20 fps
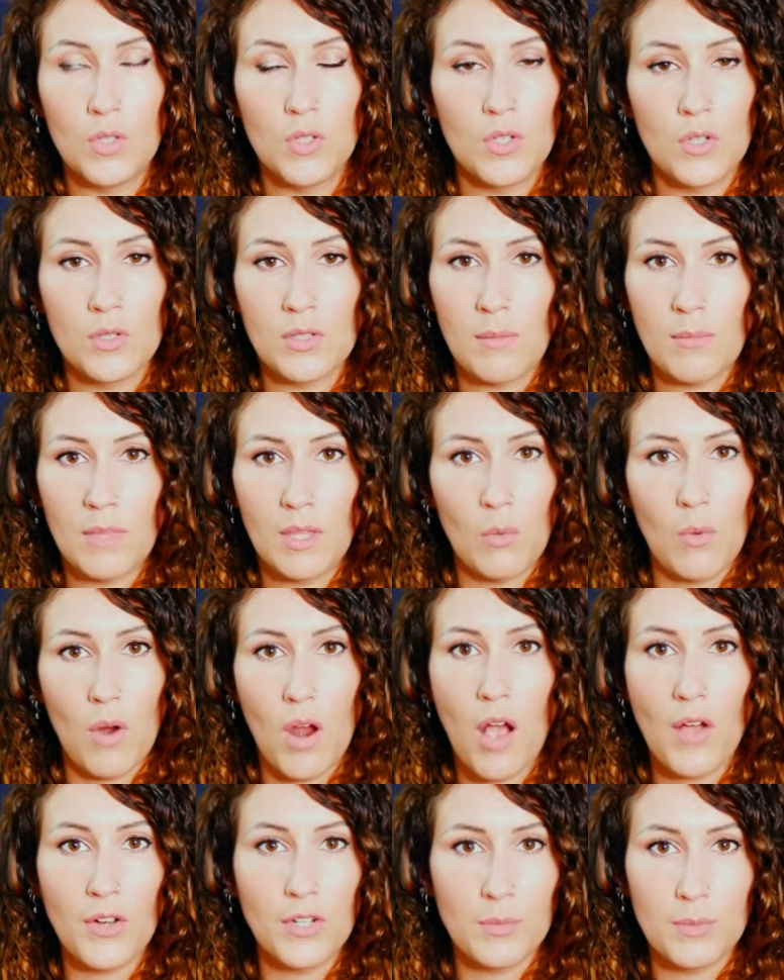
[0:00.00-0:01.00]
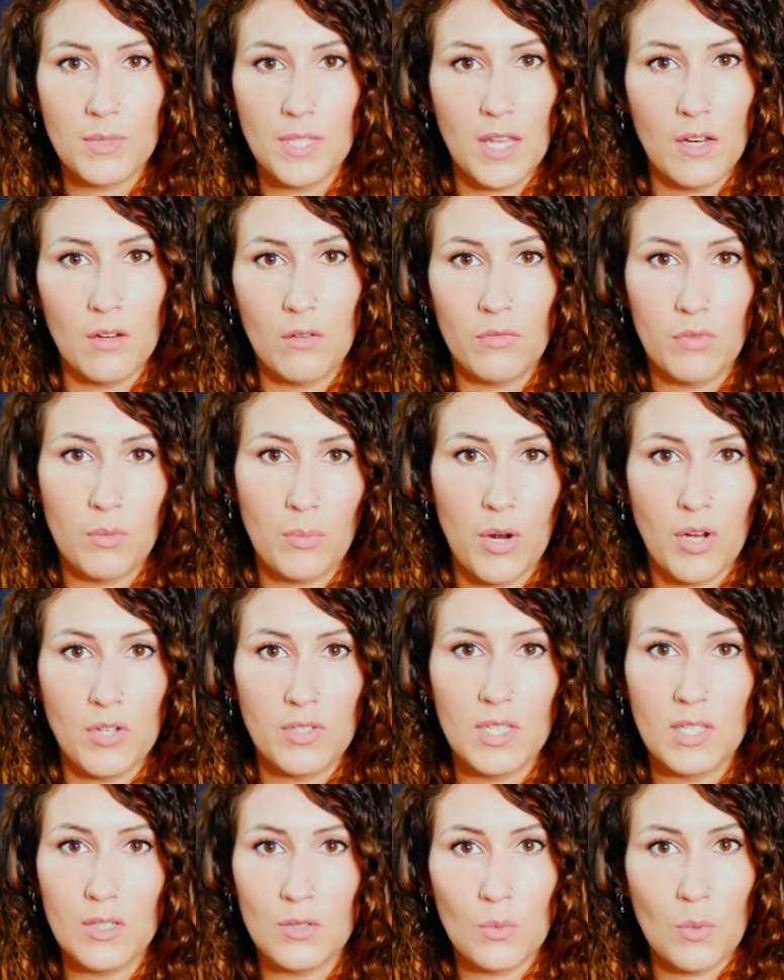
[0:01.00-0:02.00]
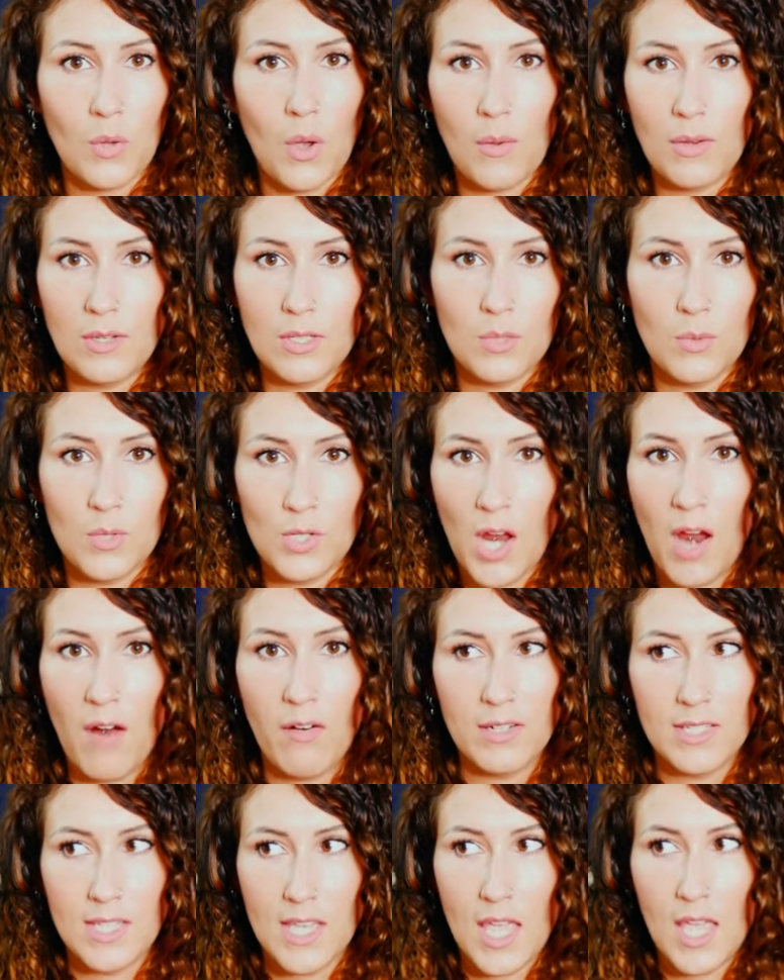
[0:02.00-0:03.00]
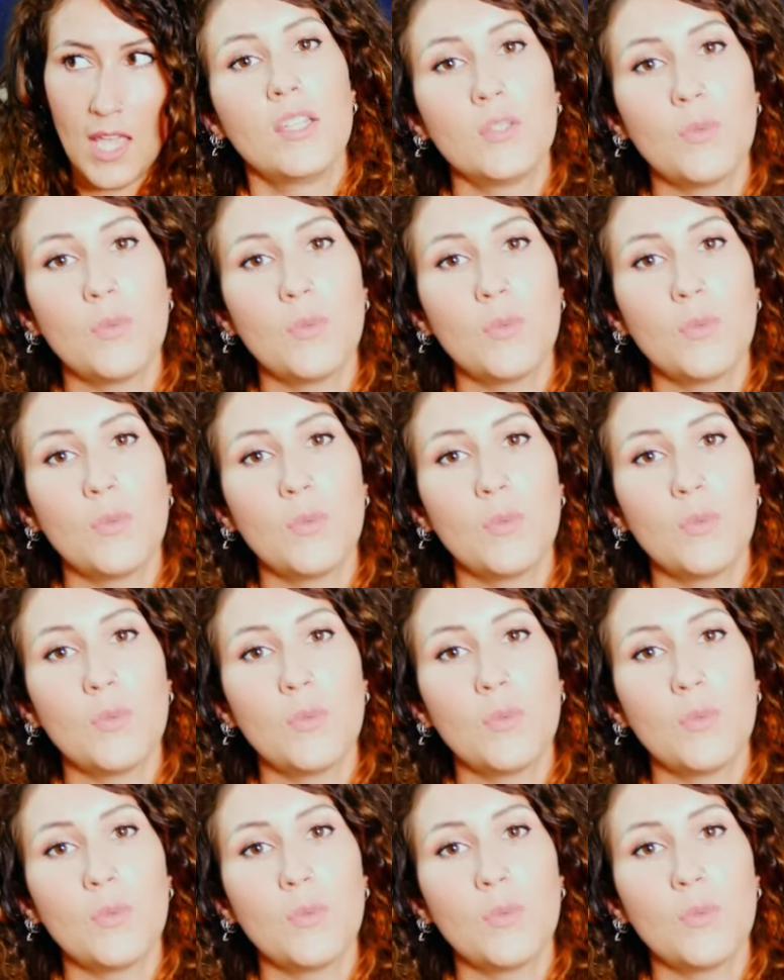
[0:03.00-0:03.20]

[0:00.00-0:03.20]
do something where 100% of the proceeds were going to a charity.